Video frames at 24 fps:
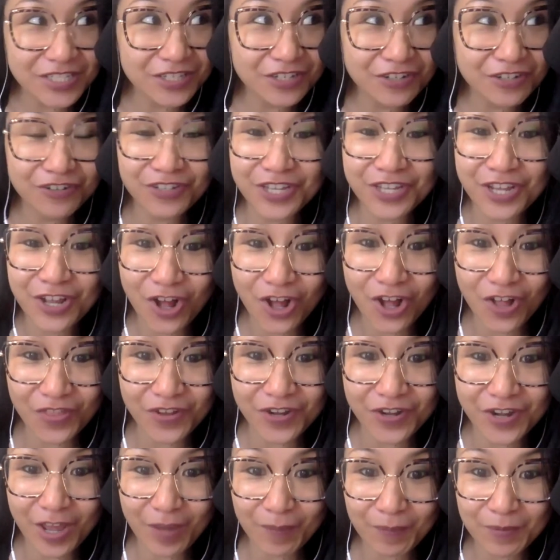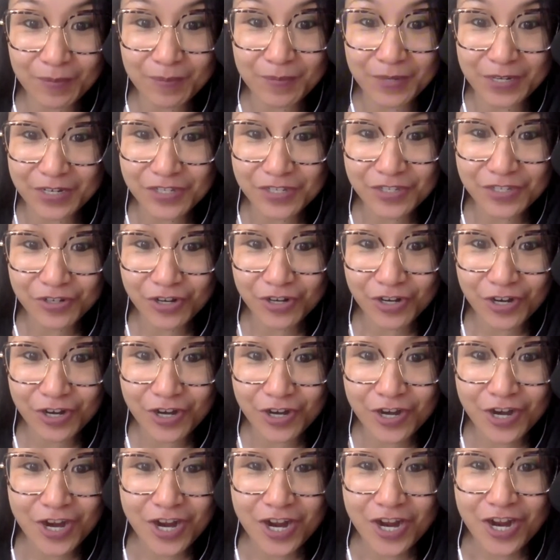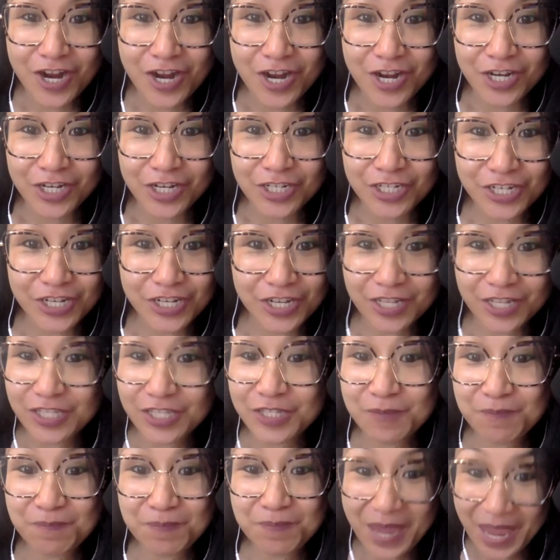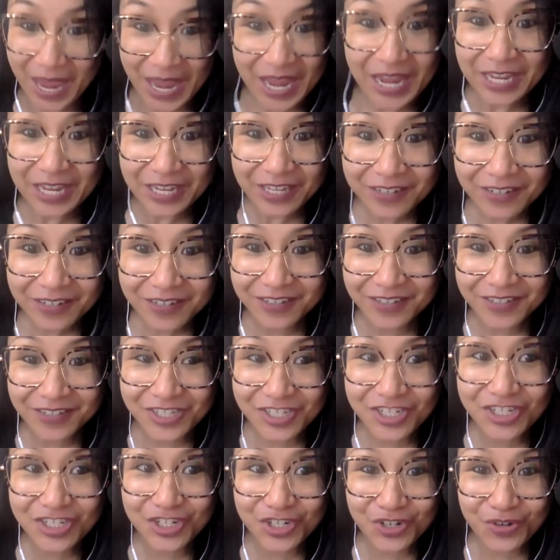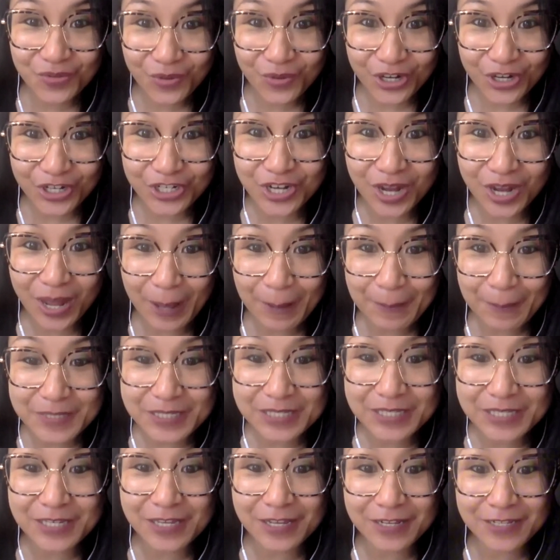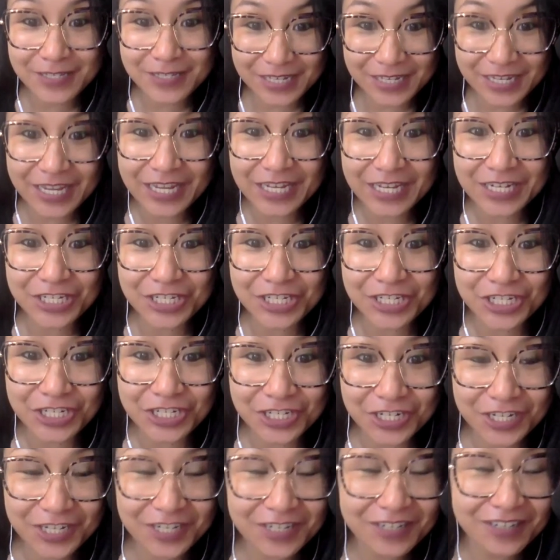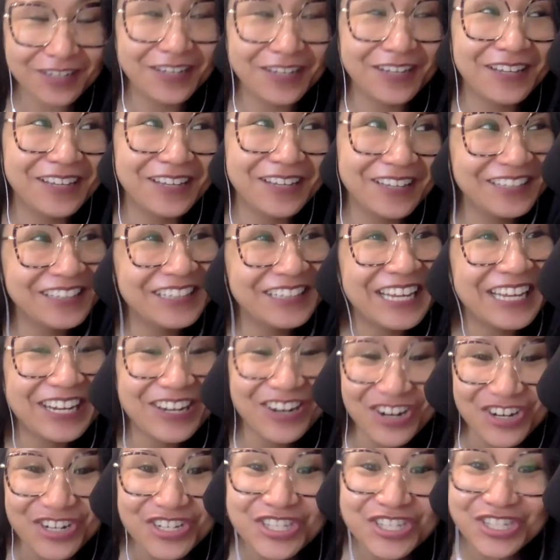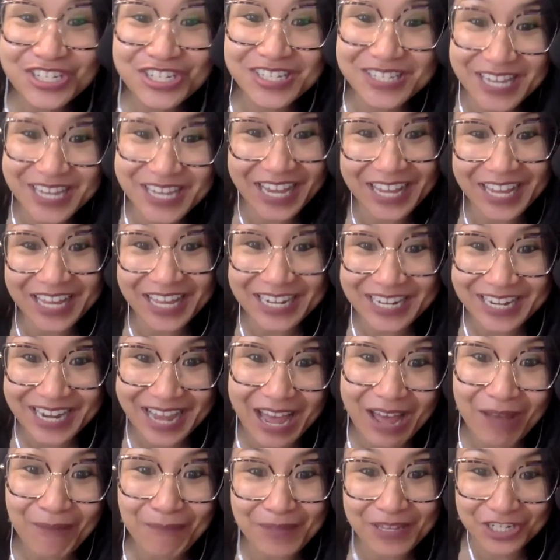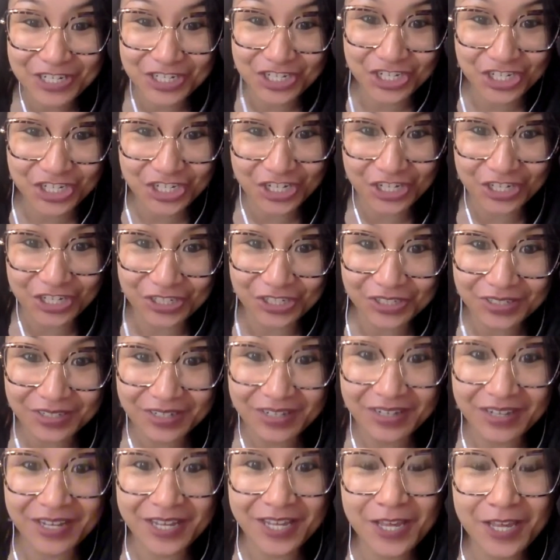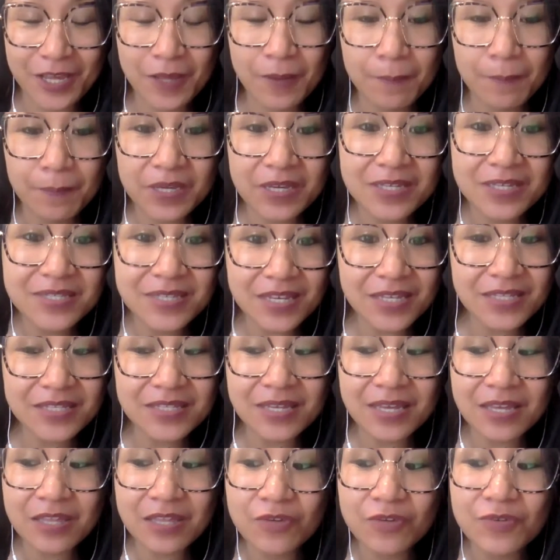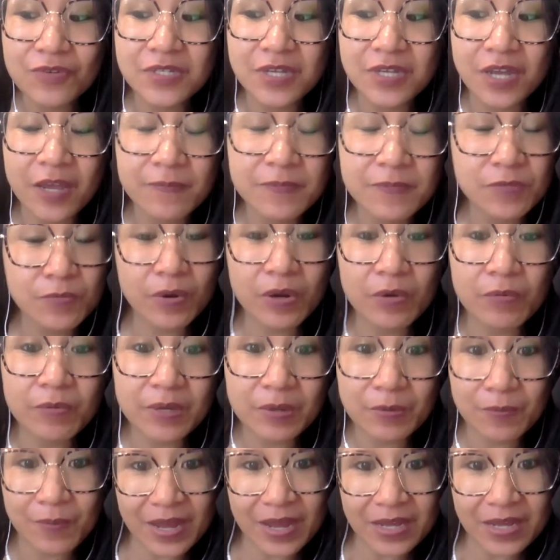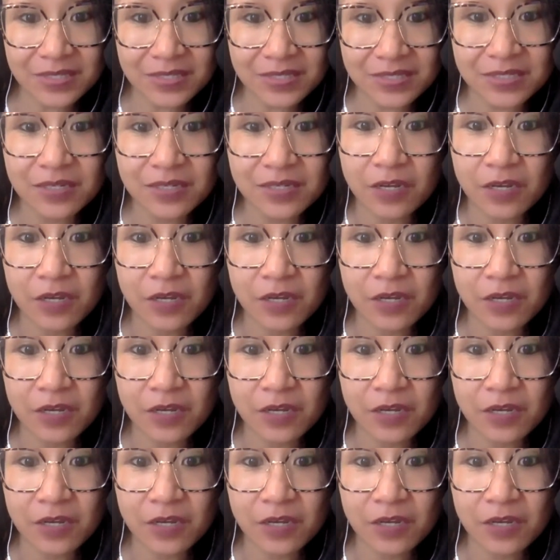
literally called the nap minister. She gets paid to do workshops to teach leaders to take a nap and chill because it's in those times where we rest